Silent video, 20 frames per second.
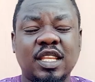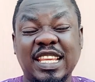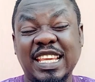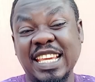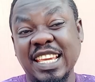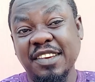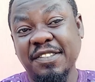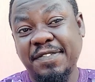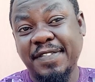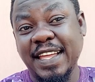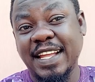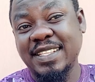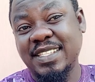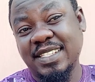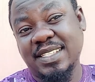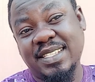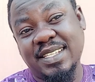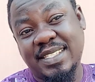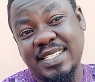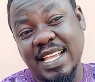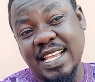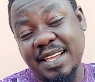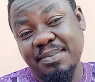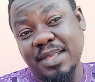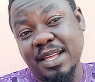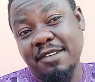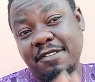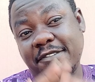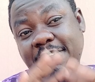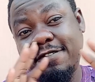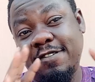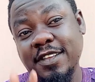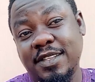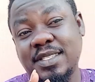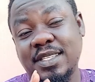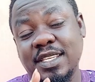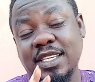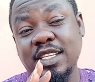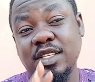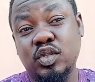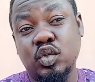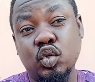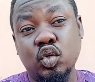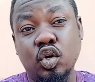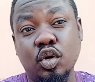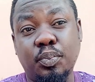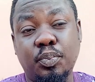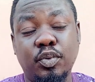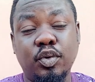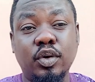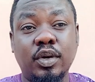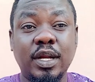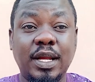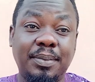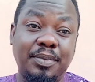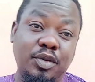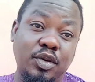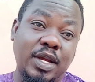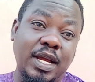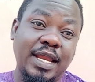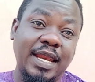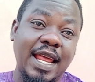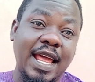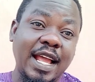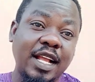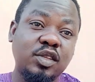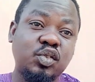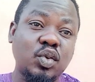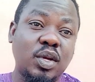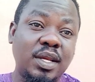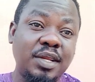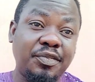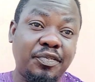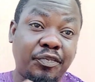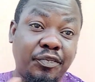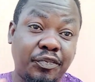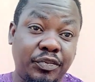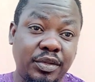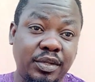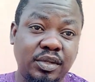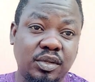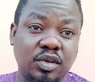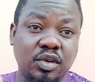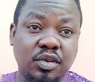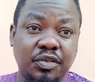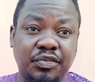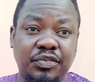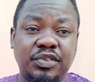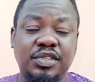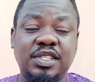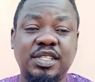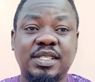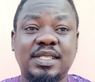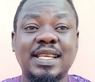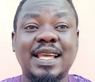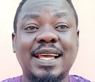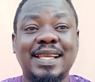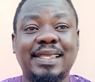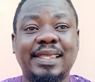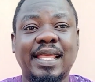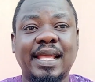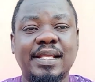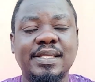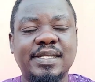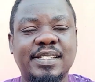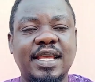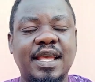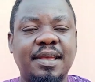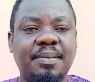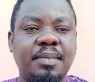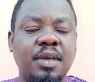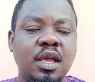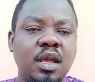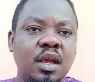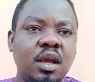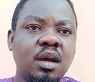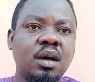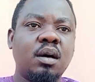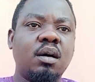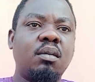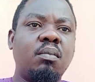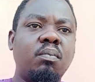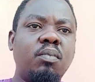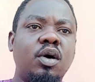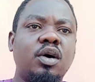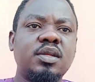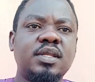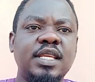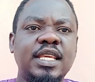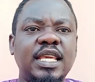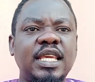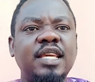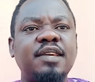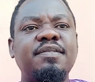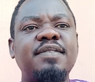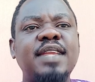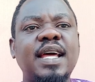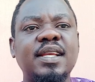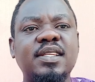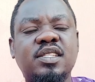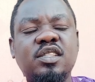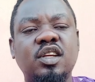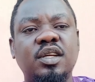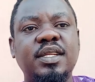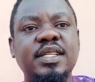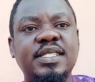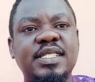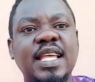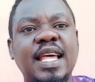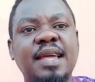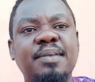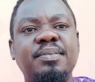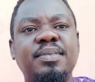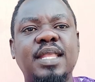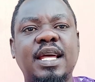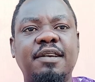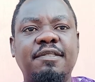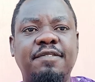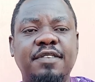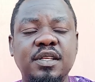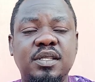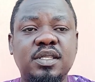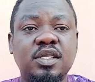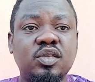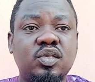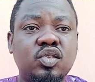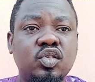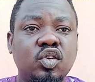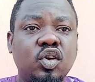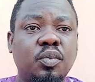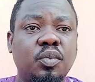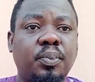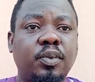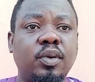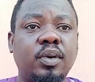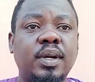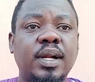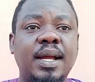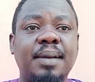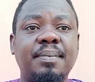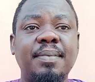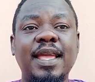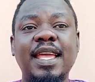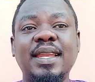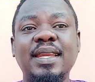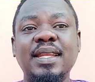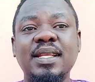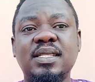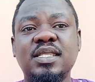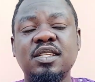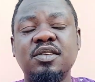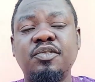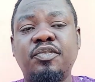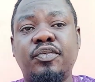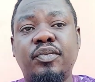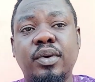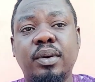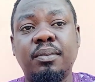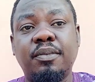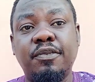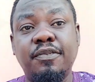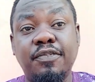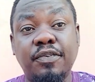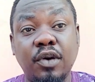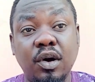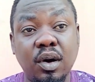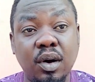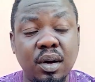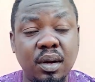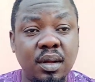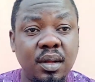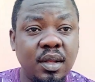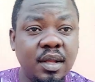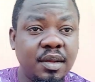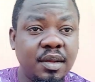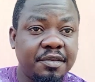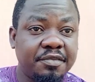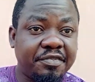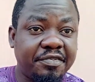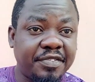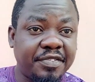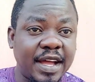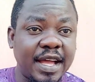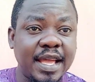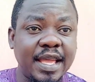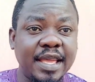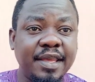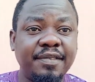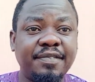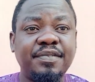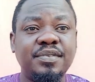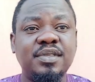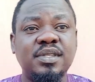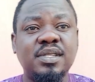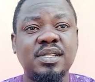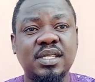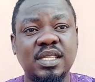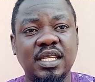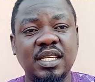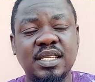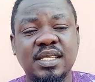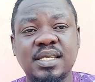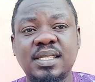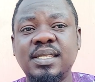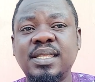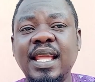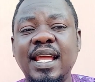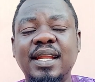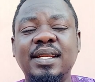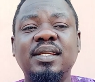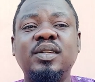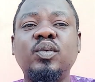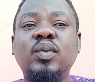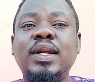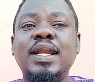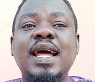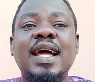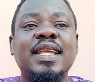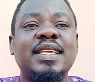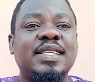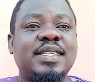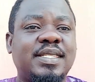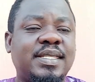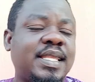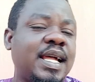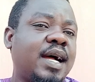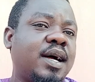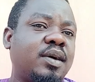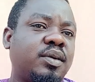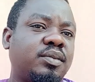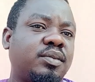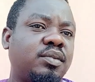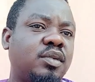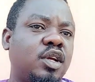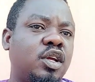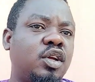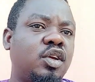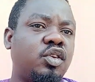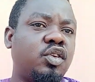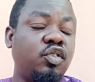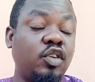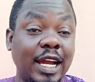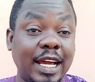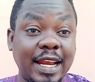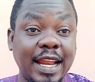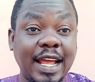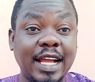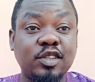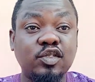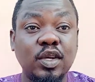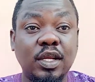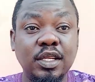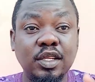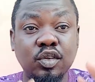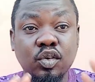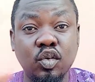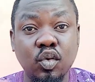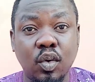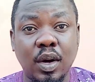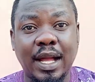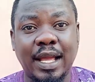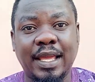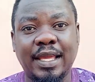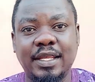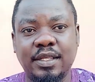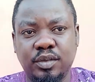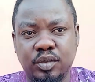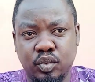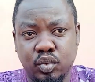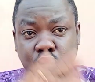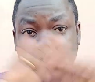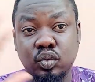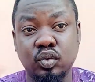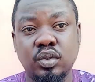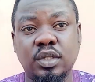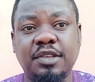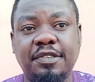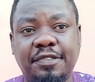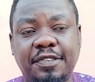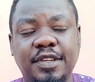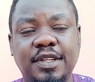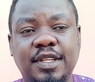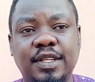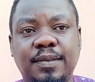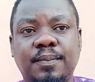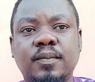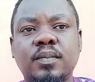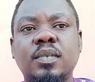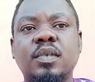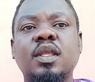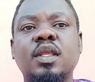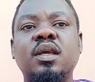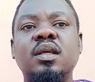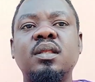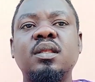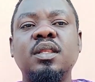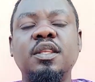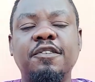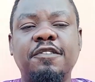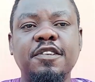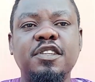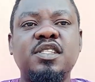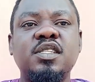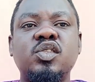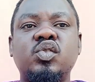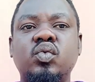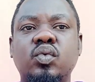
If that is the time that fits into your program, you can actually feed your fishes at that time. But if that's not the time that fits into your program, anything from 4, 5, 6, then the weather is down. You can actually go ahead to do the feeding. The fishes